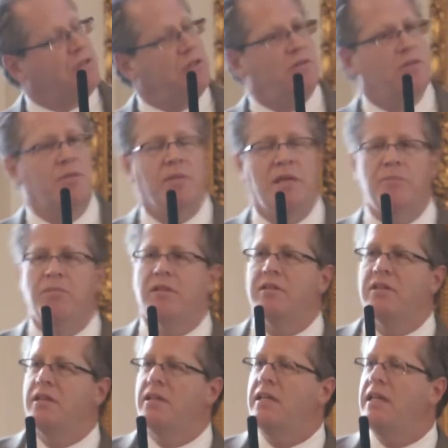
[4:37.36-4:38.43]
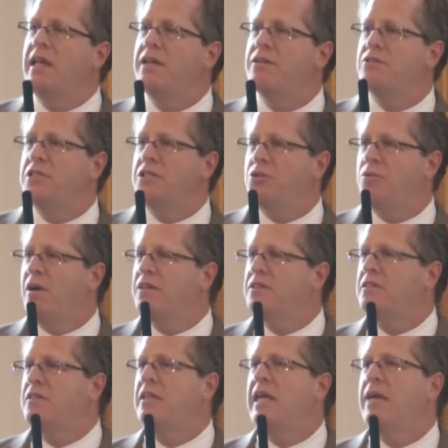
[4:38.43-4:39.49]
to the people at the Clean Energy
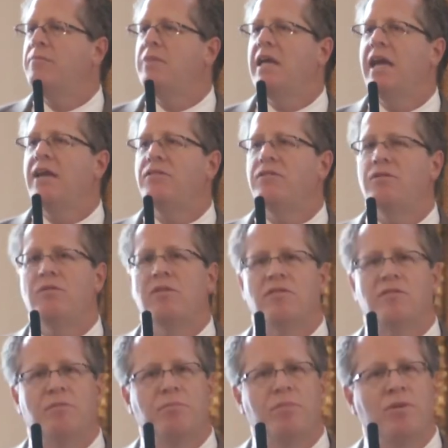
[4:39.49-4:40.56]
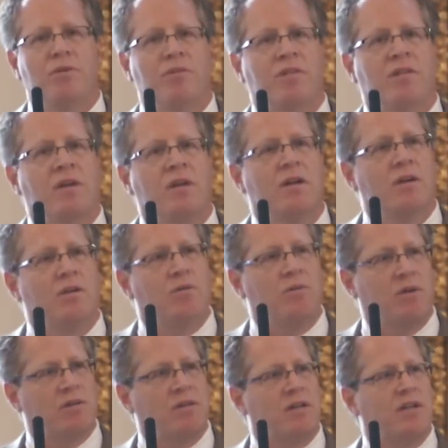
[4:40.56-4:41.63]
Trust and the MBA students at Booth,
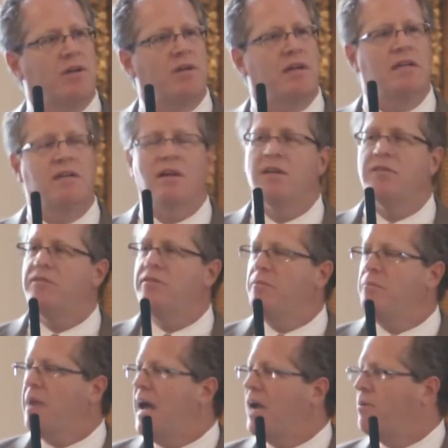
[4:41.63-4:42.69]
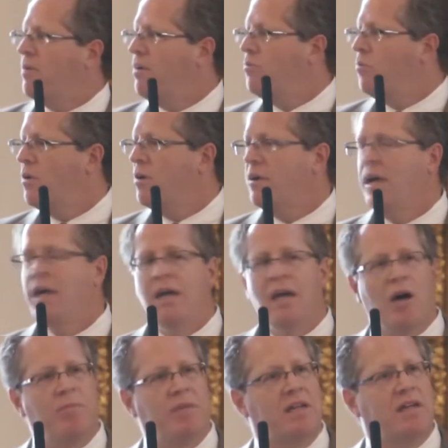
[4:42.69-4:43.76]
who earlier had done some background work
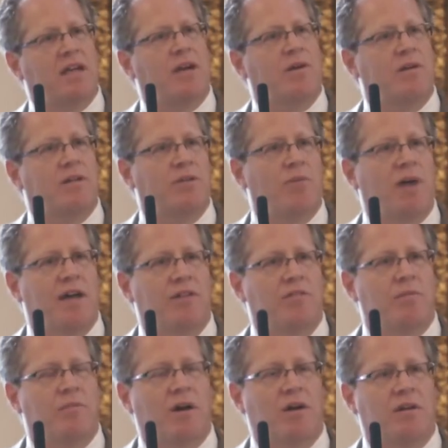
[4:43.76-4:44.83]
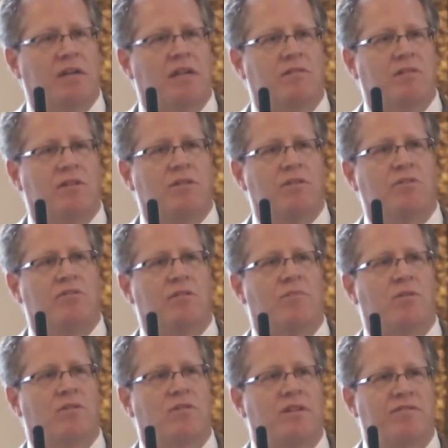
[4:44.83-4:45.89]
helping to characterize the markets and do some
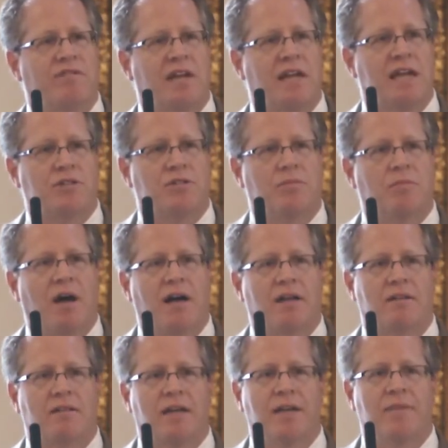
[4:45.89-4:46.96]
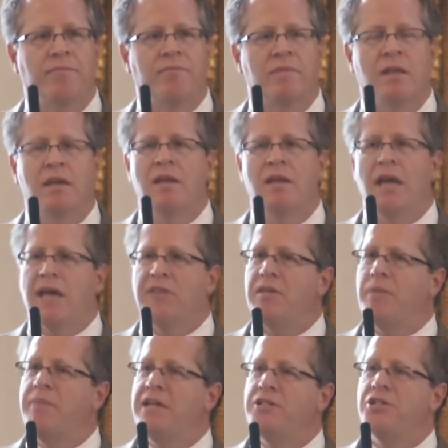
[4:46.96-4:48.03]
early financial modeling. As
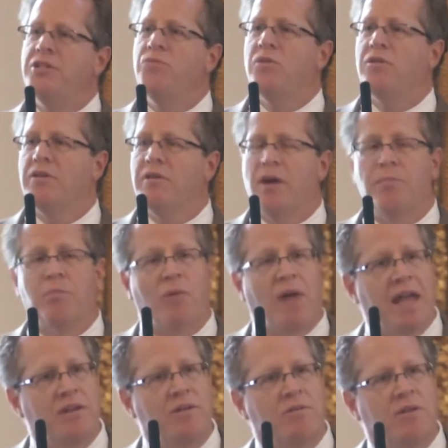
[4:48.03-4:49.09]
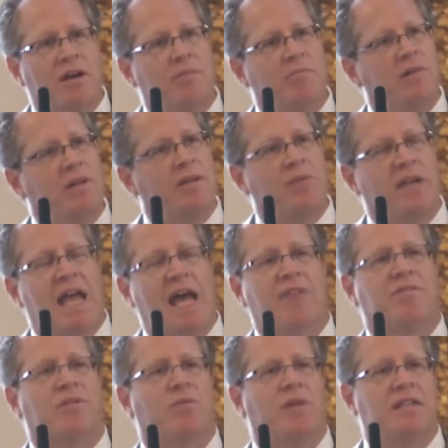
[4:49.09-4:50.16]
I mentioned, we're a brand new company. We
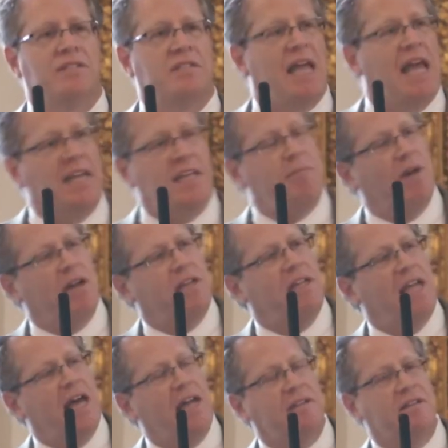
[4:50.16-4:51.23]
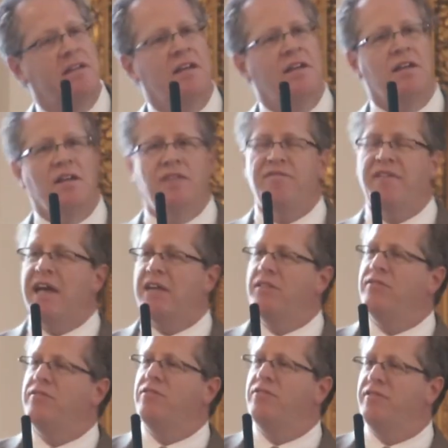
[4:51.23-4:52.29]
haven't raised any money yet. In fact,
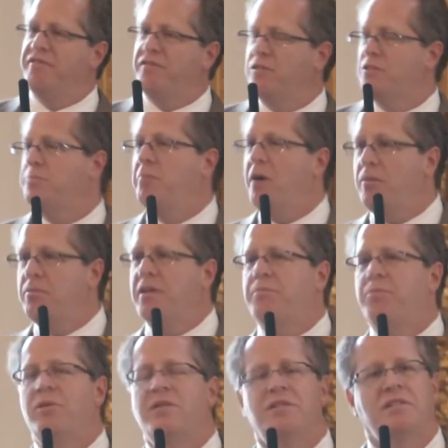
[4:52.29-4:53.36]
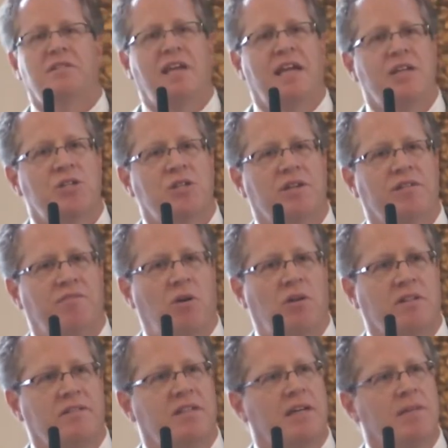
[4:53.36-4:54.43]
this is the first public presentation of
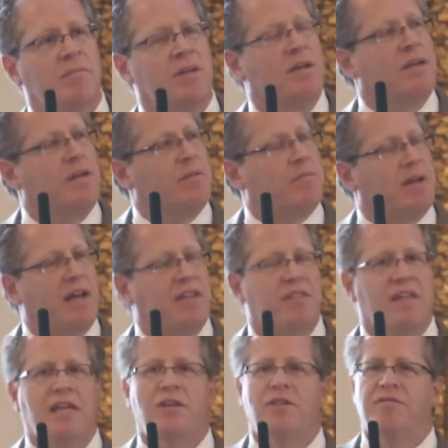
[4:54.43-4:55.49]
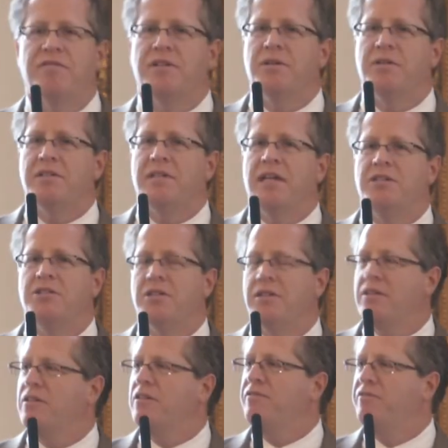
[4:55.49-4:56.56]
Altium, but I thank you for your
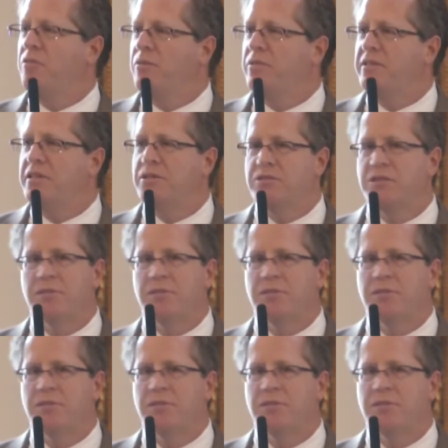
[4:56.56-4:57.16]
attention and look forward to your